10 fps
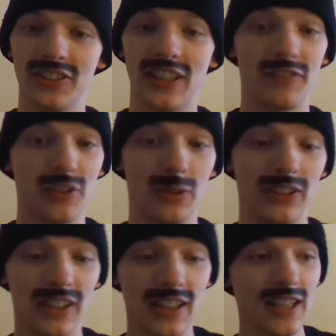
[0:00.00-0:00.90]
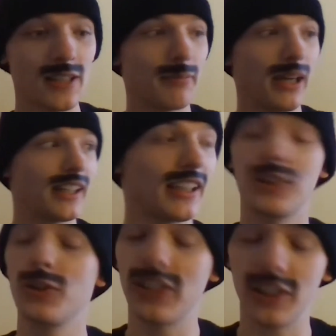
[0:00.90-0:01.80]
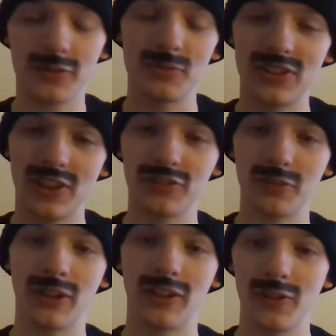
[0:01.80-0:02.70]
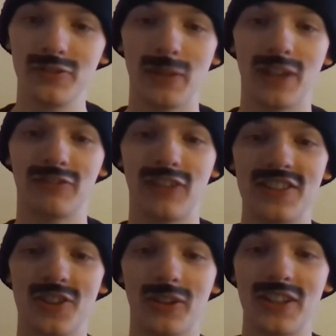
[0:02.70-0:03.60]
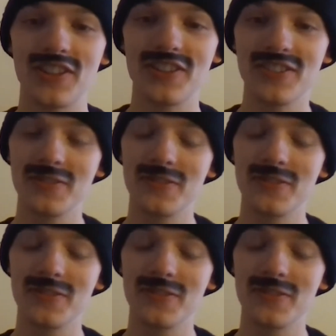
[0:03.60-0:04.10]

if you will, by cooking up some stuff from our own, from our French origins.